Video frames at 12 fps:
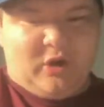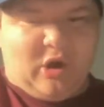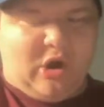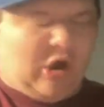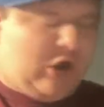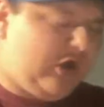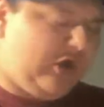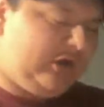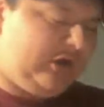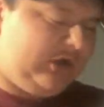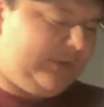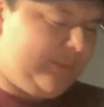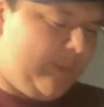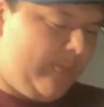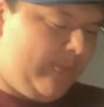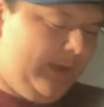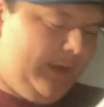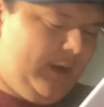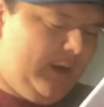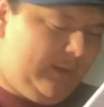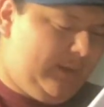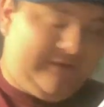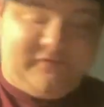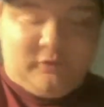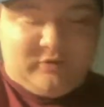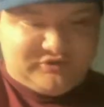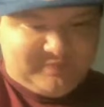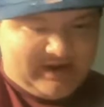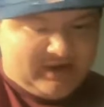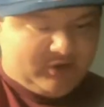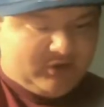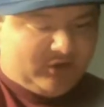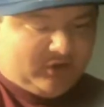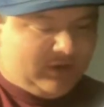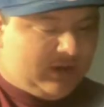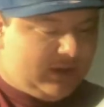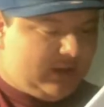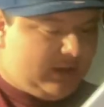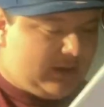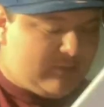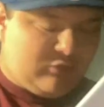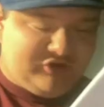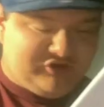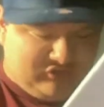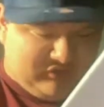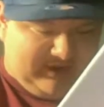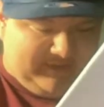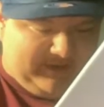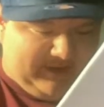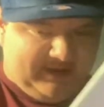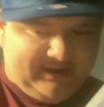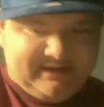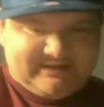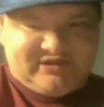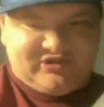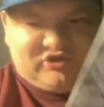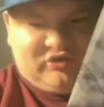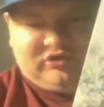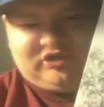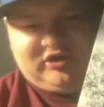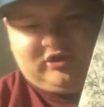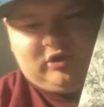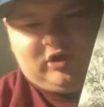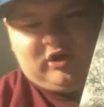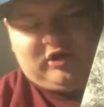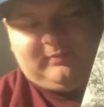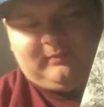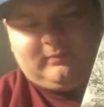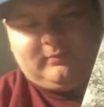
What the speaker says: Park. I Feel Much Better. I'm Only Dreaming and Tin Soldier are